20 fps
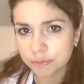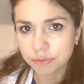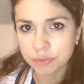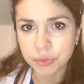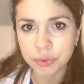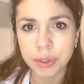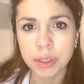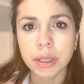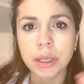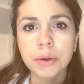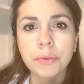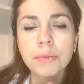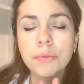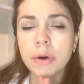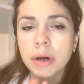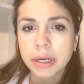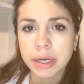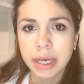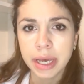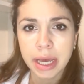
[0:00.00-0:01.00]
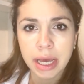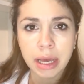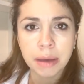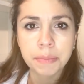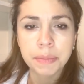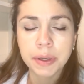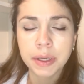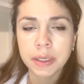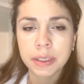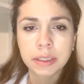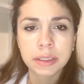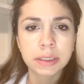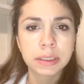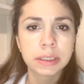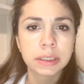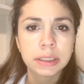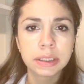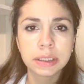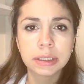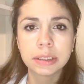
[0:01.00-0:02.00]
really what
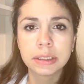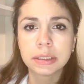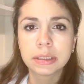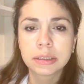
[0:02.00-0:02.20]
happened,